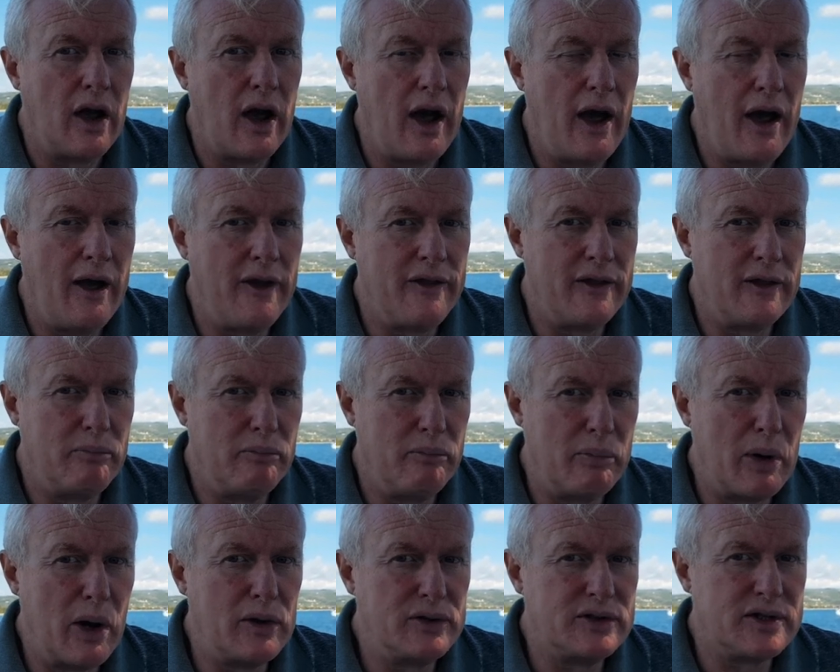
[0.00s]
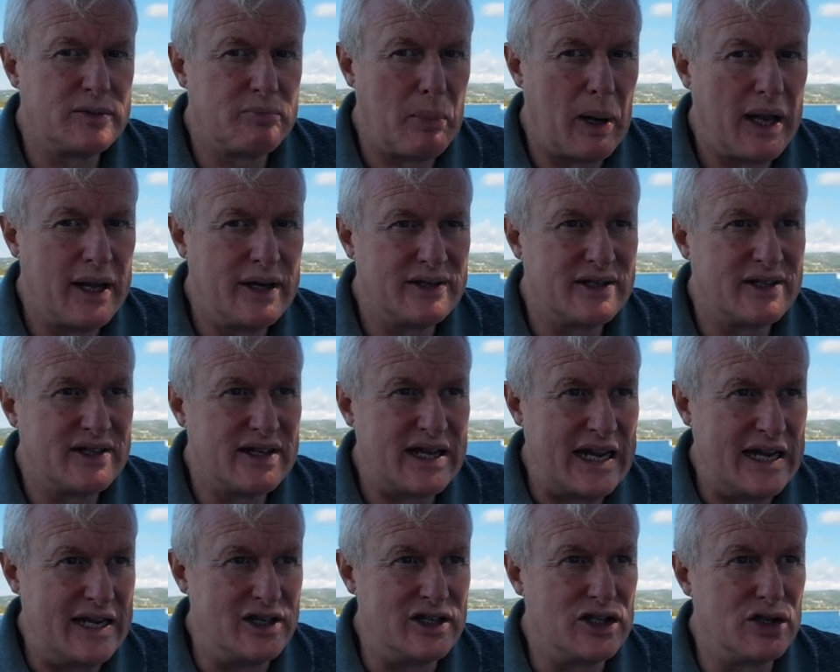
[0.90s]
uh, the boat space
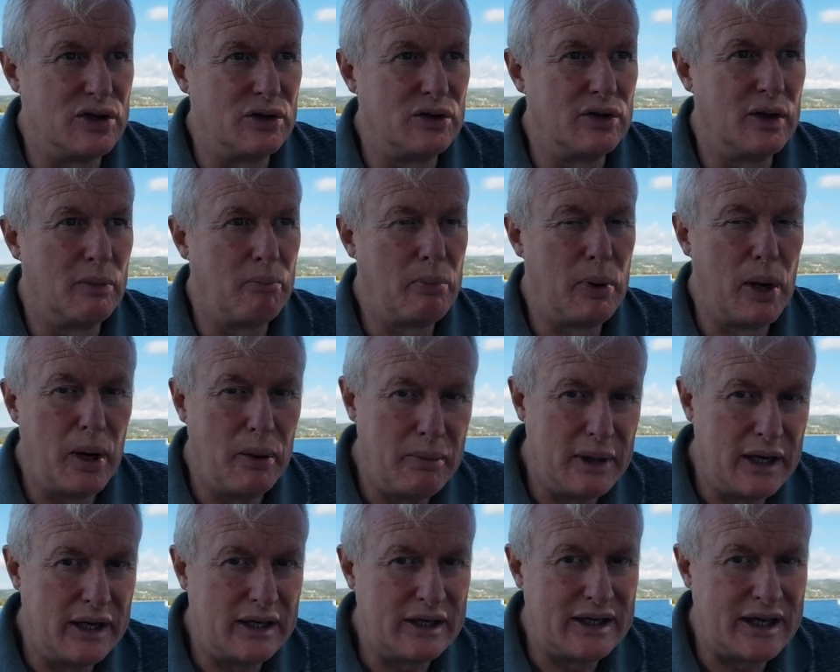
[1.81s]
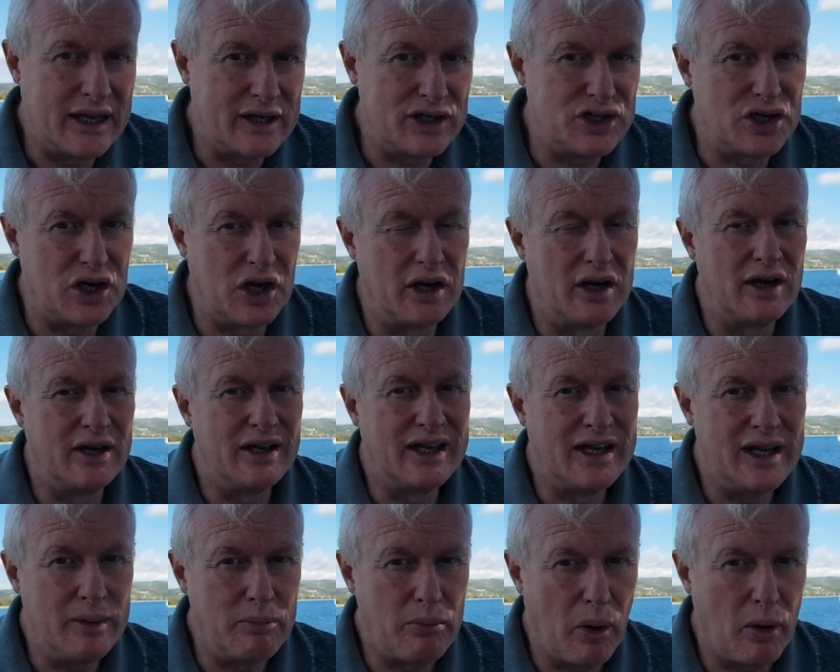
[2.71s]
into a permanent kitchen and
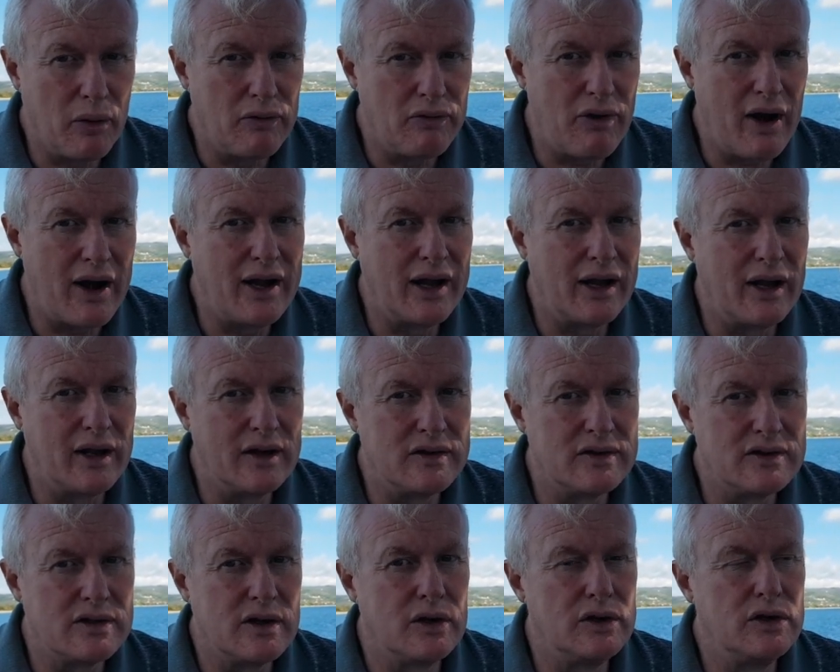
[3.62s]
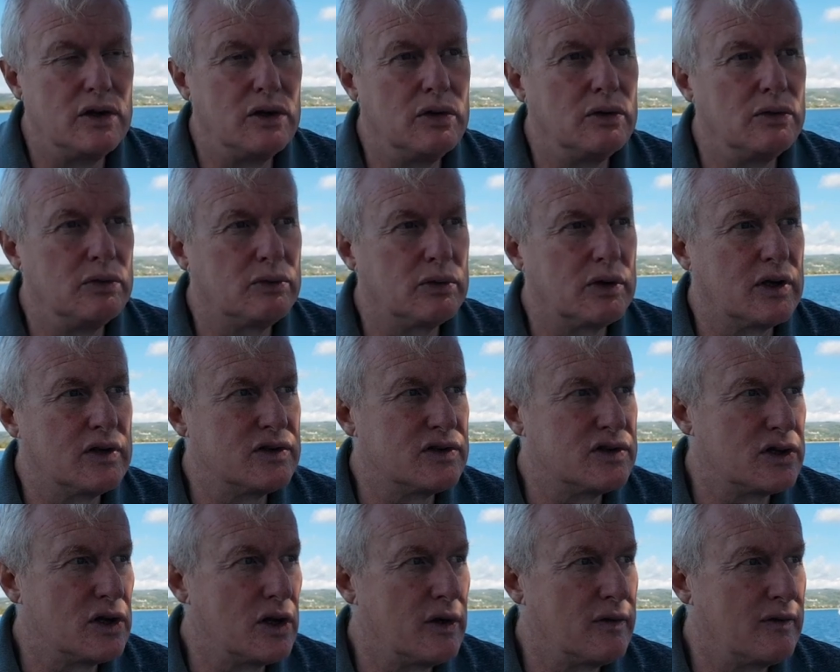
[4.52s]
keep on running it so you can
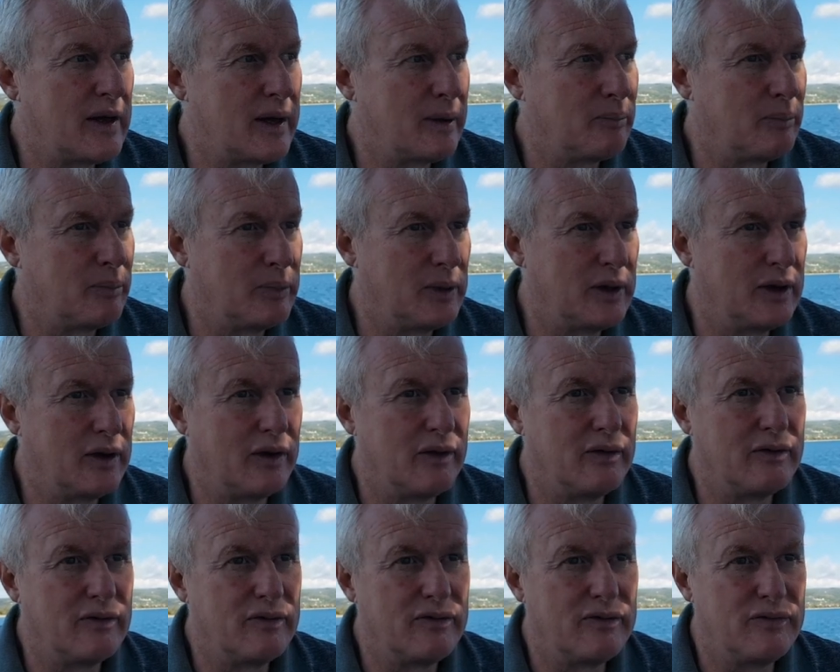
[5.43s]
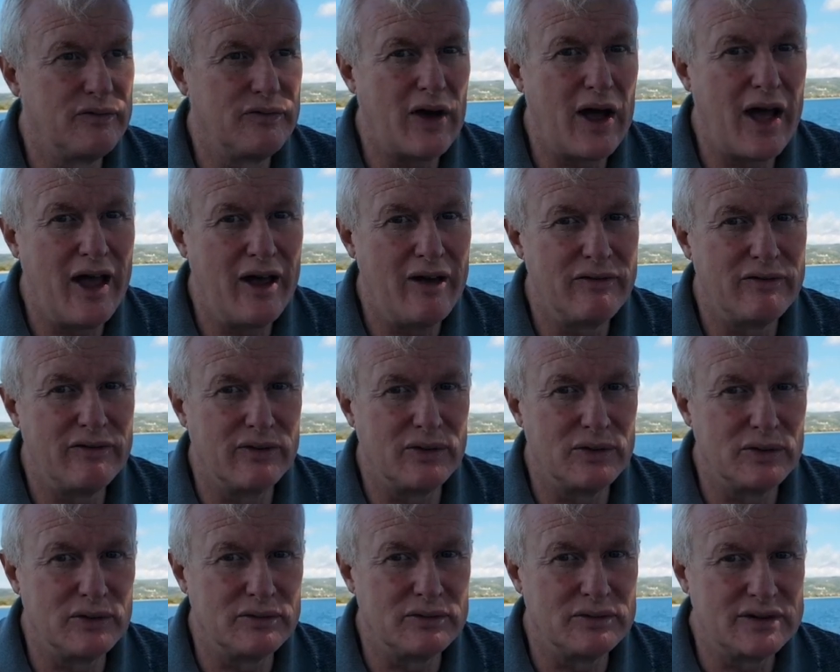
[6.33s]
serve up, you know, five
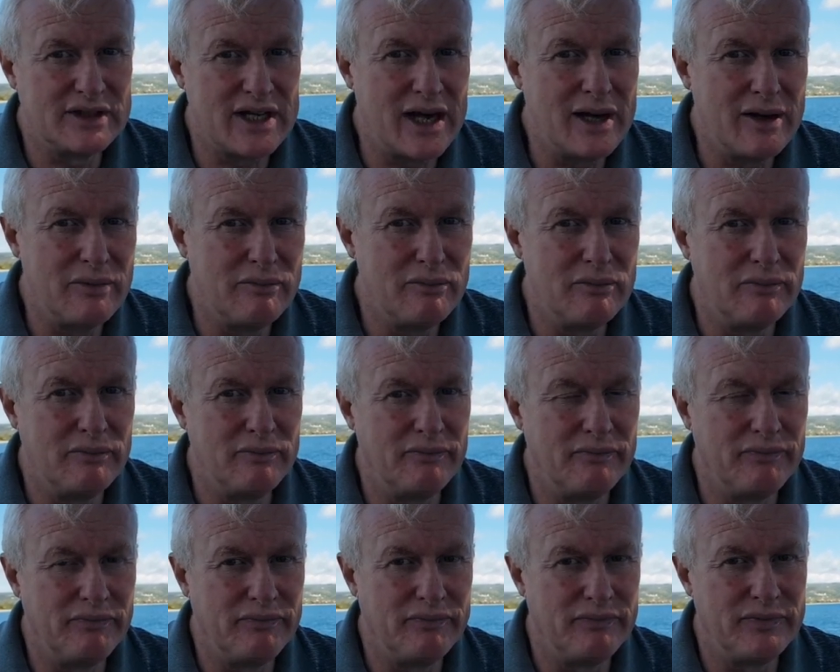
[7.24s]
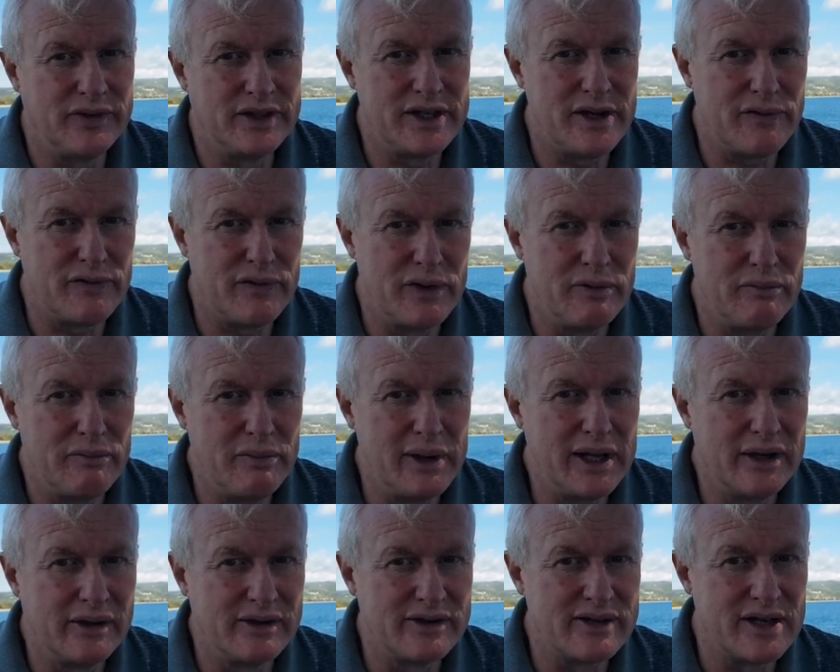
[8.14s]
or ten different
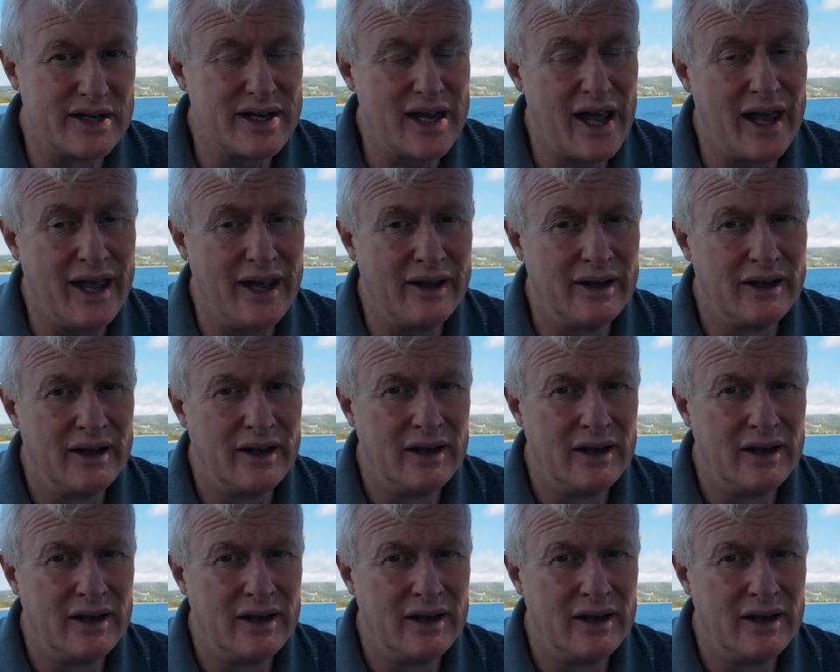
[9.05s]
meals a day.